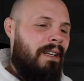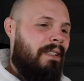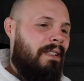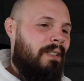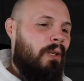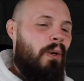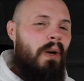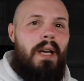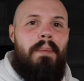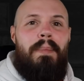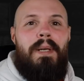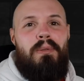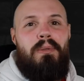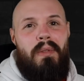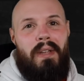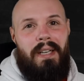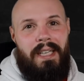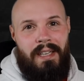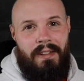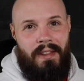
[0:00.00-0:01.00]
Don't gotta mess with
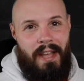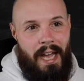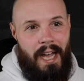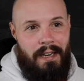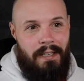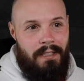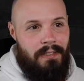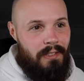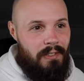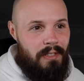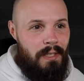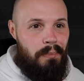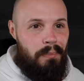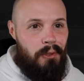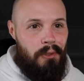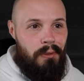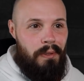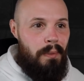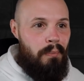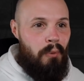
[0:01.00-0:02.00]
any of that. It's a
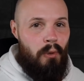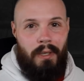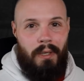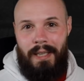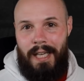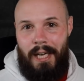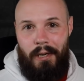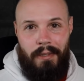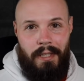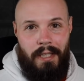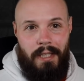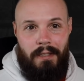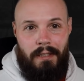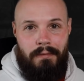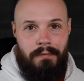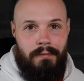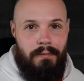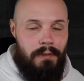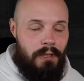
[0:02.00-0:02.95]
simple import CloudKit.